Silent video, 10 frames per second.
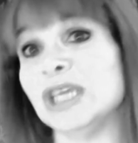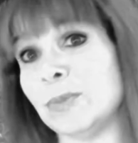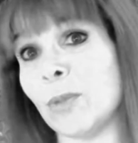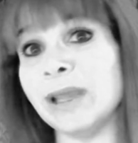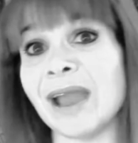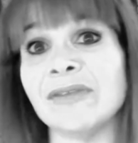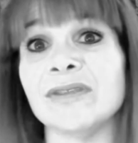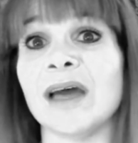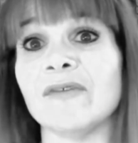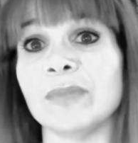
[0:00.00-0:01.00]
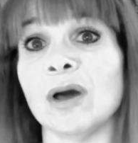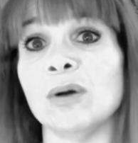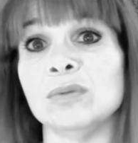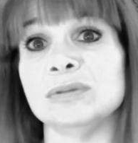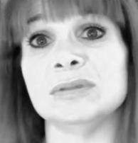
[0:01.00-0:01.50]
You probably gathered that from the
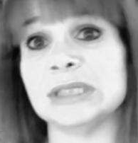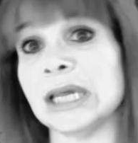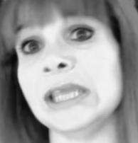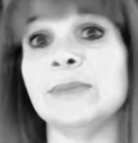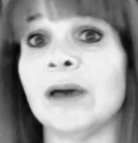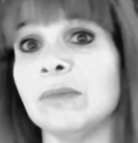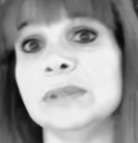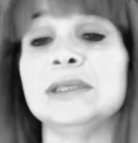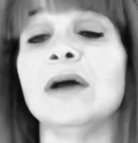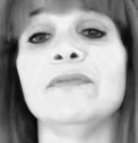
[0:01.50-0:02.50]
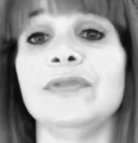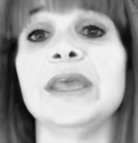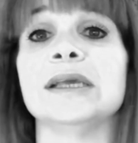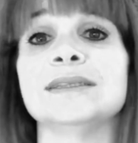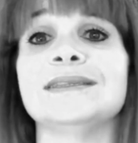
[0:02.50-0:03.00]
whole telling me about myself
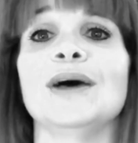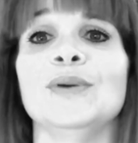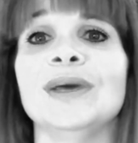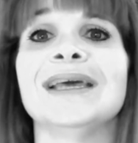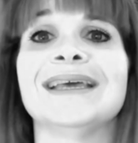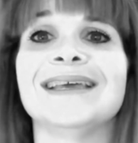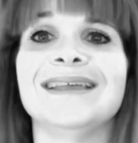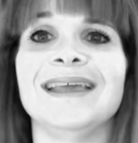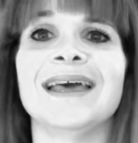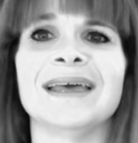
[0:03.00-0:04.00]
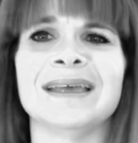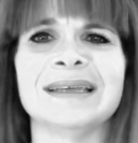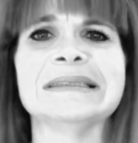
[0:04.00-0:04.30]
thing. So, yeah.